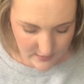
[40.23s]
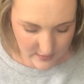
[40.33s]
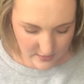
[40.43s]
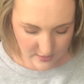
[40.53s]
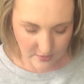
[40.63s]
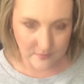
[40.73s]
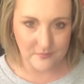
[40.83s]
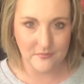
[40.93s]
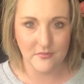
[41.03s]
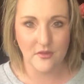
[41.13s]
you know,
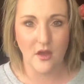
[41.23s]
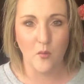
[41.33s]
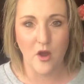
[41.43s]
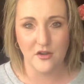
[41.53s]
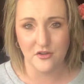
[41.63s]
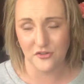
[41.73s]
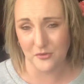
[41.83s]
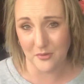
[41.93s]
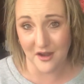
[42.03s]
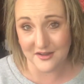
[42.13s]
one or
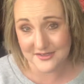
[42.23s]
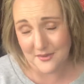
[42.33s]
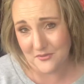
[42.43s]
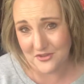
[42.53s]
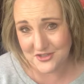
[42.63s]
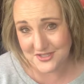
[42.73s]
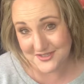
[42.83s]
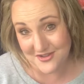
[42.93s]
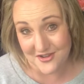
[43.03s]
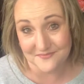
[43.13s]
two products, I'm really
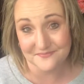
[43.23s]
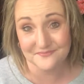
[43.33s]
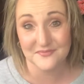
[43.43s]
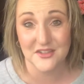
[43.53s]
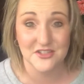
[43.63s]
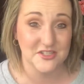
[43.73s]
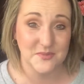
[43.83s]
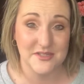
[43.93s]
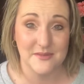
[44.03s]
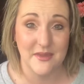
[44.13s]
just not, it
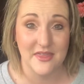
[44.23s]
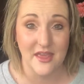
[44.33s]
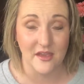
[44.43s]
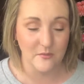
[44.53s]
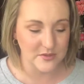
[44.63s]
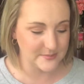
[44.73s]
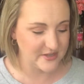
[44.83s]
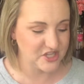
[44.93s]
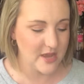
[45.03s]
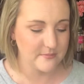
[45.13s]
just wasn't my thing. It wasn't
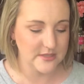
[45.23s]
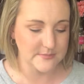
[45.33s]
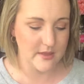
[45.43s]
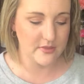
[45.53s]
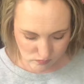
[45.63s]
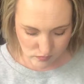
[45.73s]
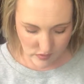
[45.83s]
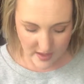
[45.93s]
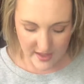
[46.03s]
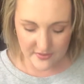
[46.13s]
my jam this month.
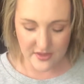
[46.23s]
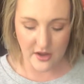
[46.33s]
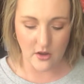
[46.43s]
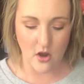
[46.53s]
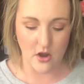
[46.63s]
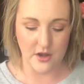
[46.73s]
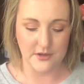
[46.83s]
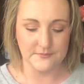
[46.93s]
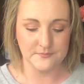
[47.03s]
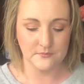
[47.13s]
And there
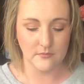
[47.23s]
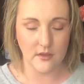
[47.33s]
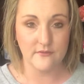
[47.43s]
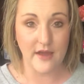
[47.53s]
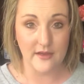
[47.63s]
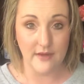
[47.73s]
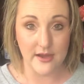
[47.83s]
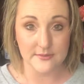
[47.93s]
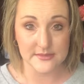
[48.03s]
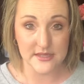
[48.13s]
are 5
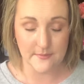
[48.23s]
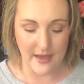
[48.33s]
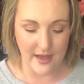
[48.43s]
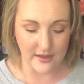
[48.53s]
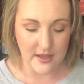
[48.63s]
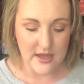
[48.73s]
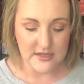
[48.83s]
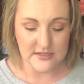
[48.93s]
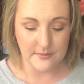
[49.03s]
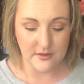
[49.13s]
items in the bag.
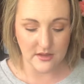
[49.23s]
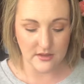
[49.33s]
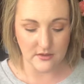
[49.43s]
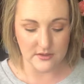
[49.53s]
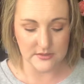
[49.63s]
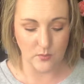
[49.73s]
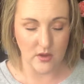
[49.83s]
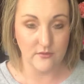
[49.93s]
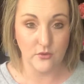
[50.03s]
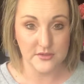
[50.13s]
Typically there is
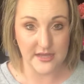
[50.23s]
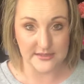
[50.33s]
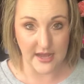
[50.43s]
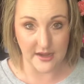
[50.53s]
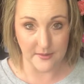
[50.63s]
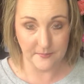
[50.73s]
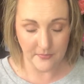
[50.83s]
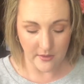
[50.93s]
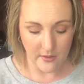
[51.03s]
one full-size item